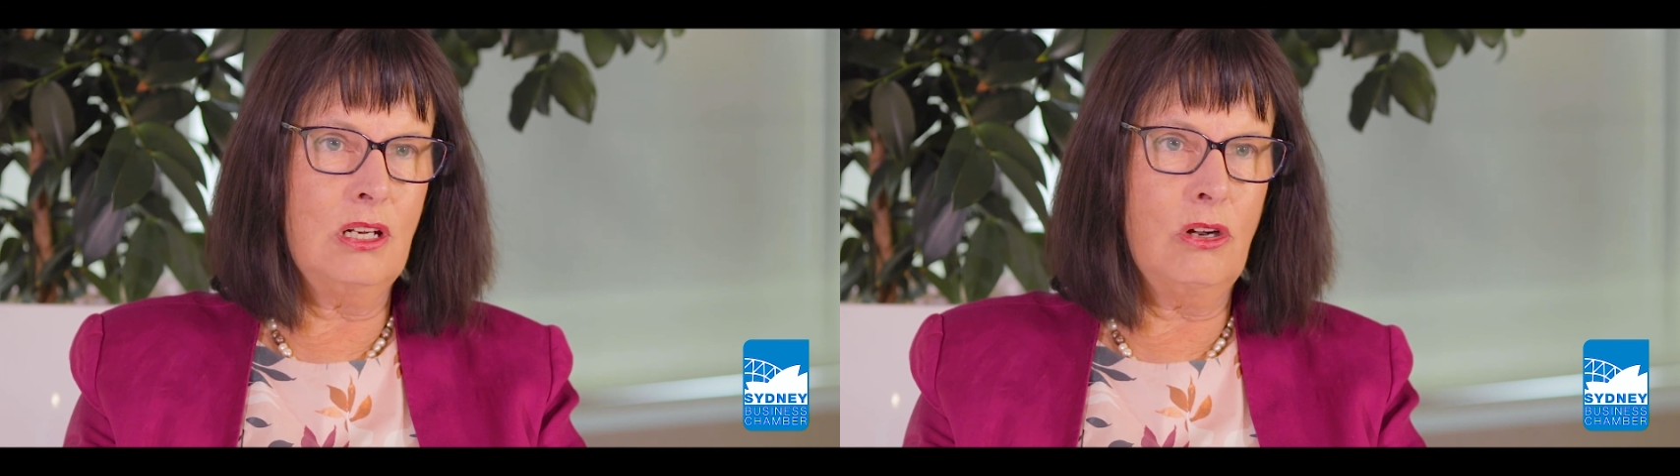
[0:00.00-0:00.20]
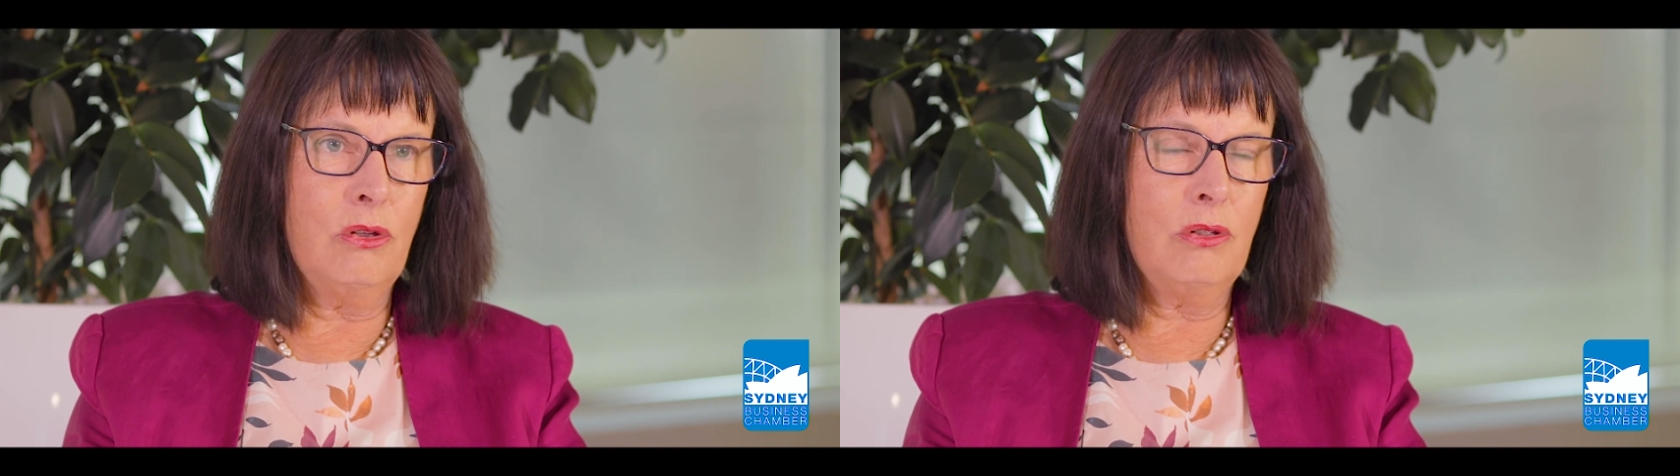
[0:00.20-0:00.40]

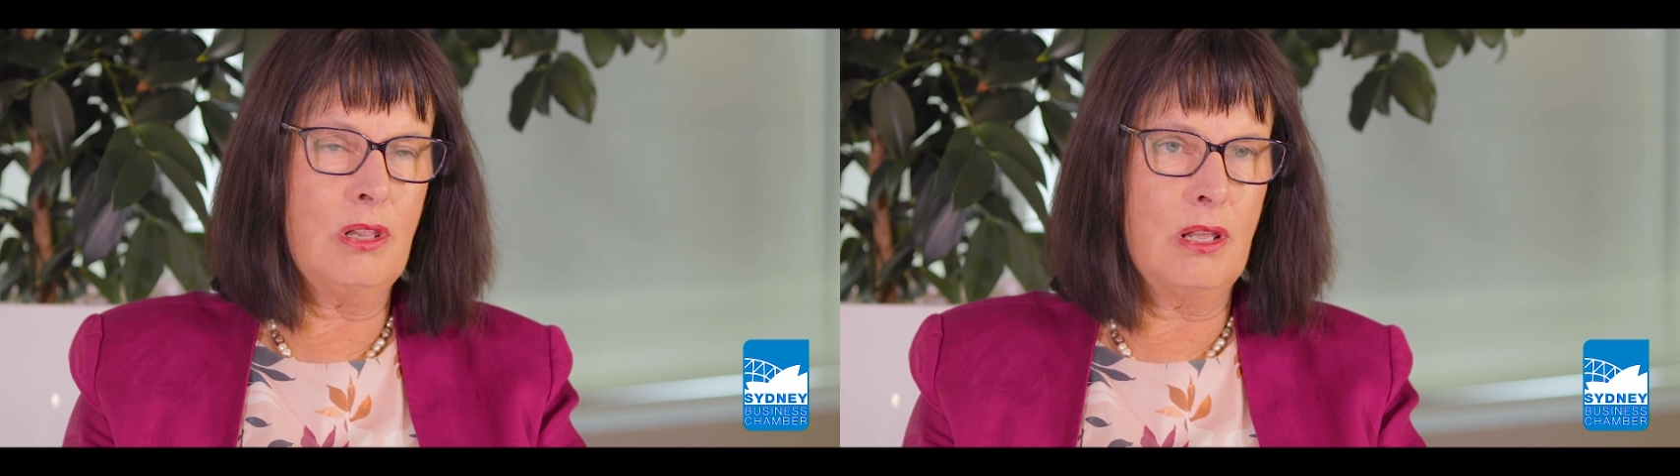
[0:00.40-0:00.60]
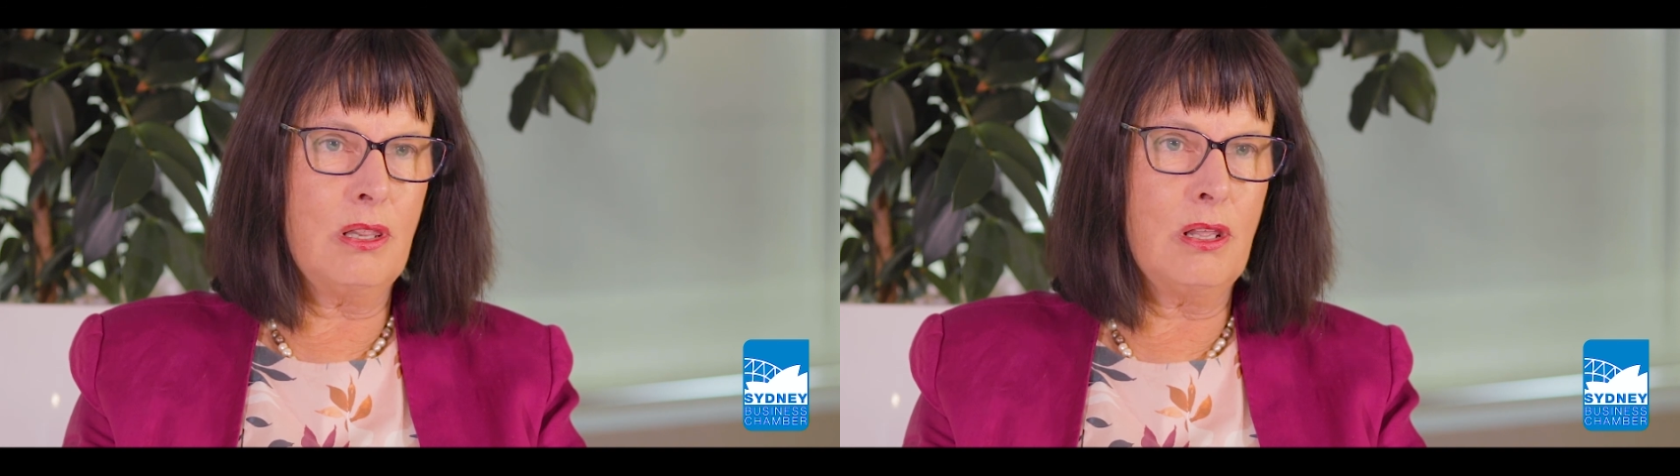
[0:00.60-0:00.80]

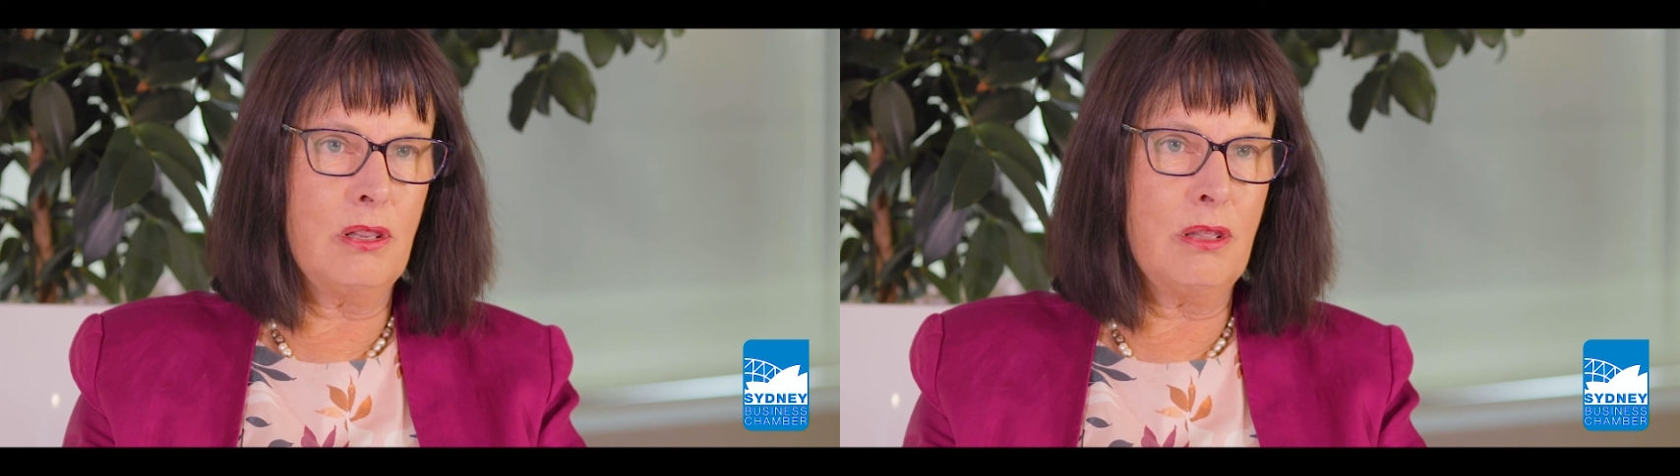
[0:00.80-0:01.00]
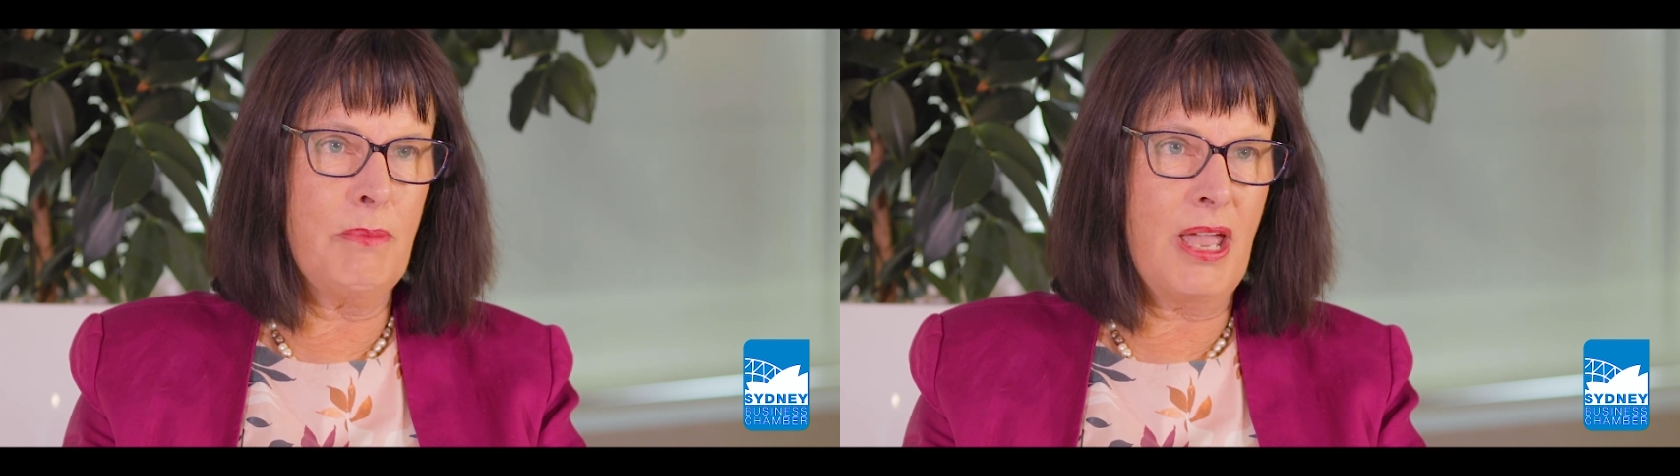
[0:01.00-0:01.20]

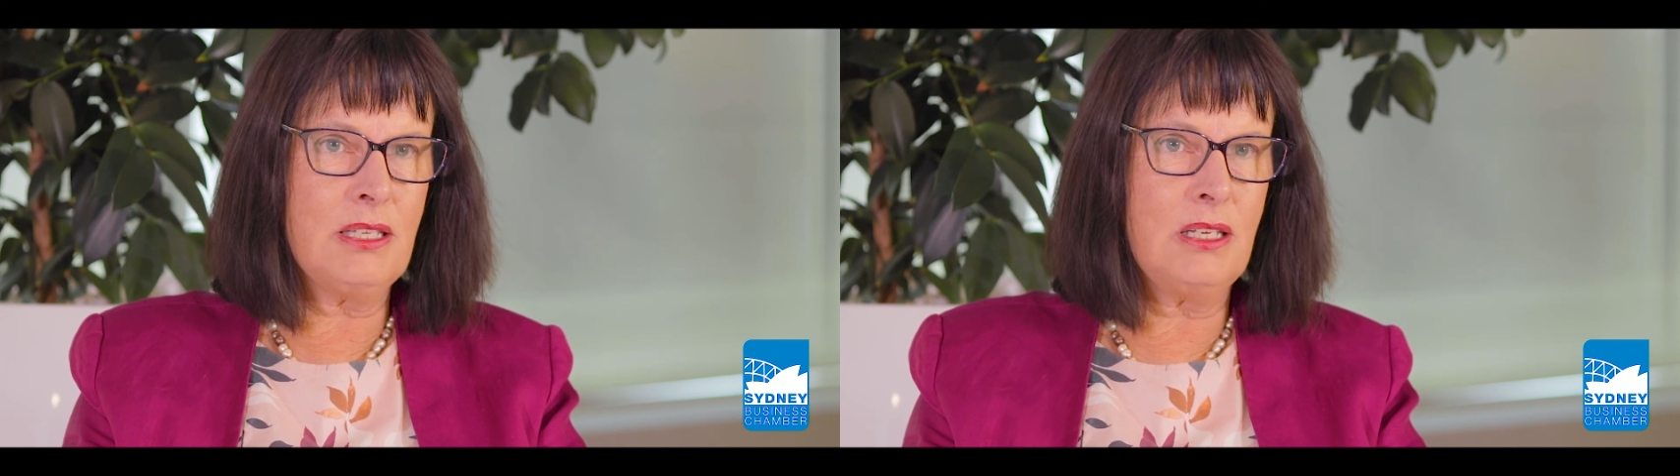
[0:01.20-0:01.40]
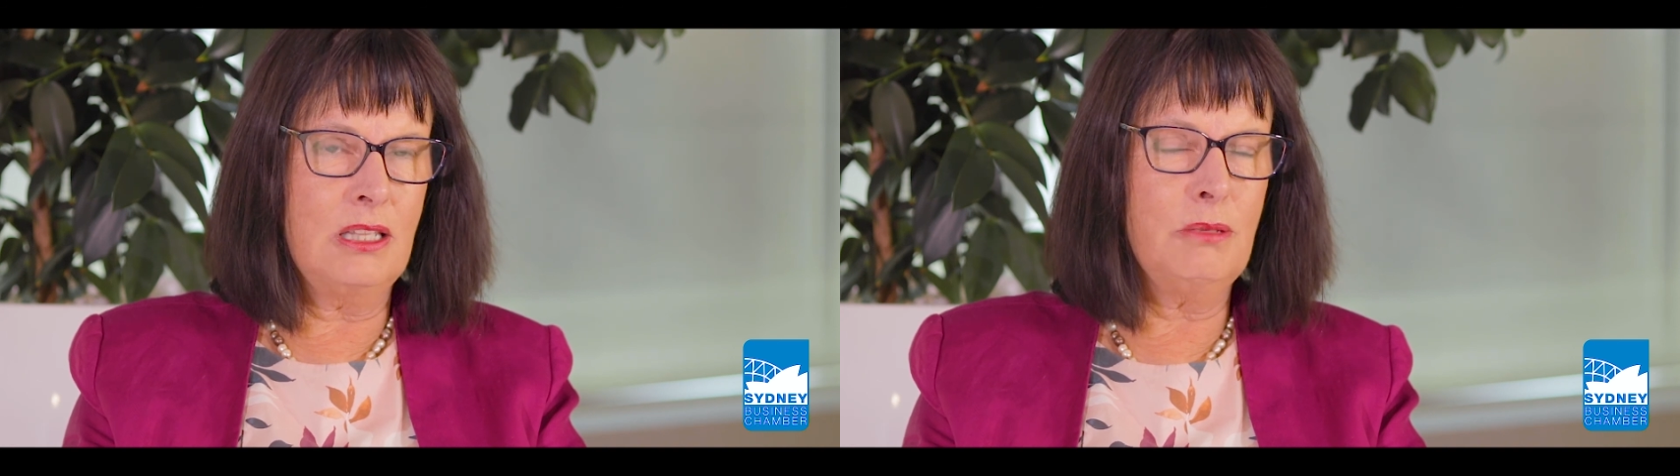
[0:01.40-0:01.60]
the
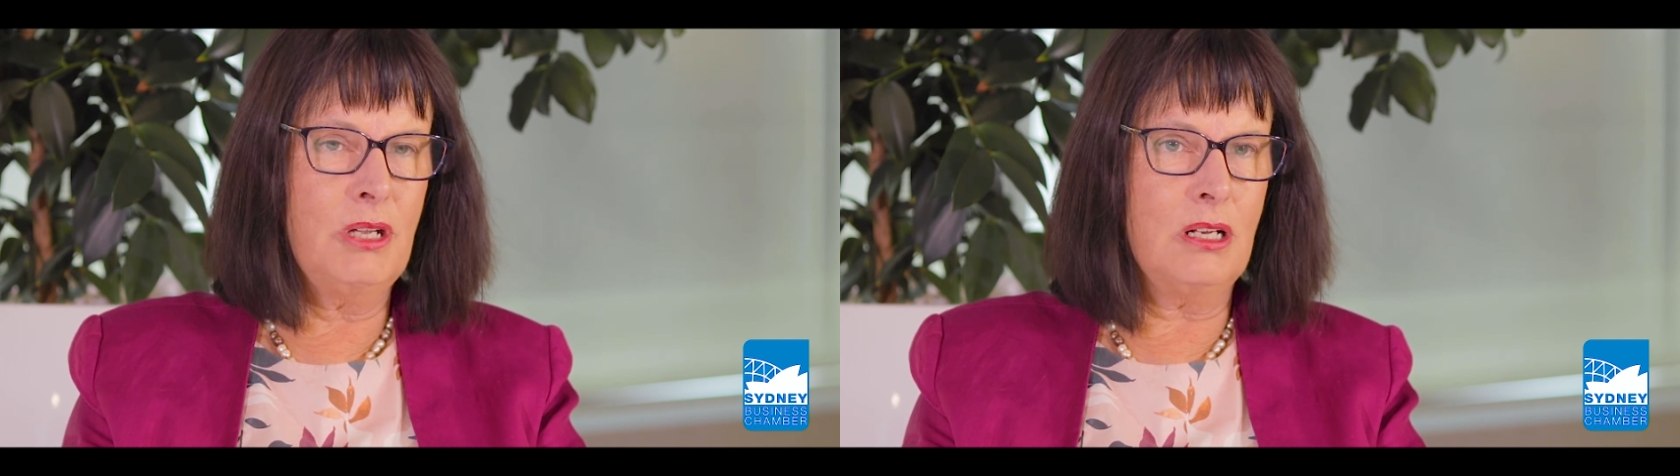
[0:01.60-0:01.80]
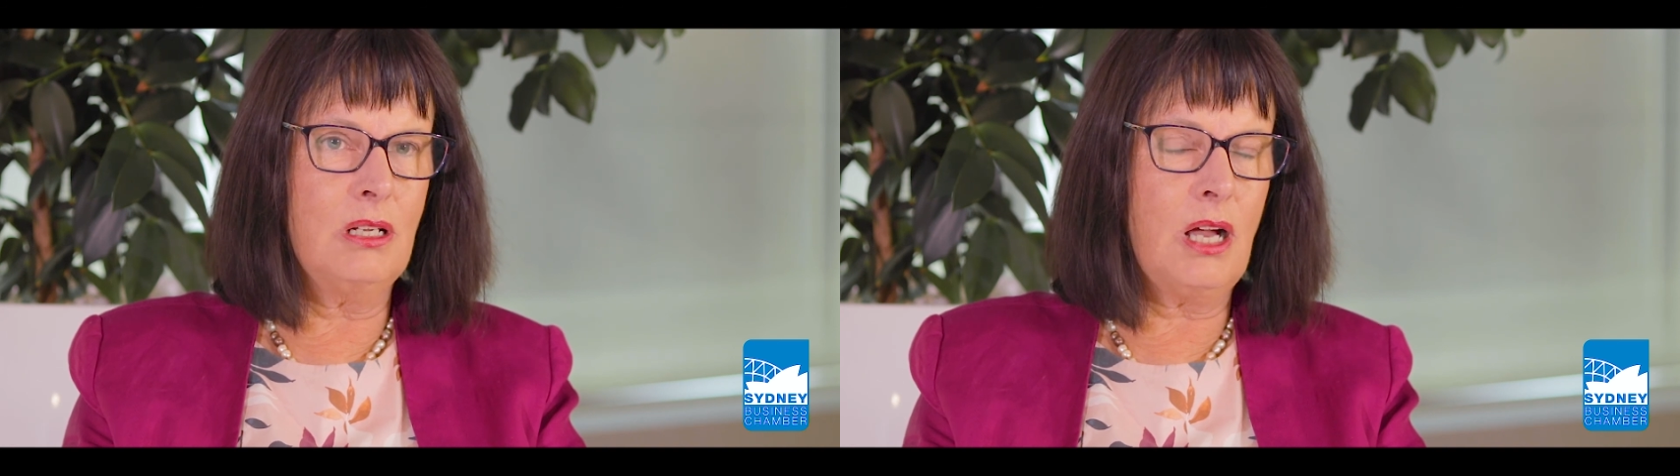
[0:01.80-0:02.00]
mass in the middle,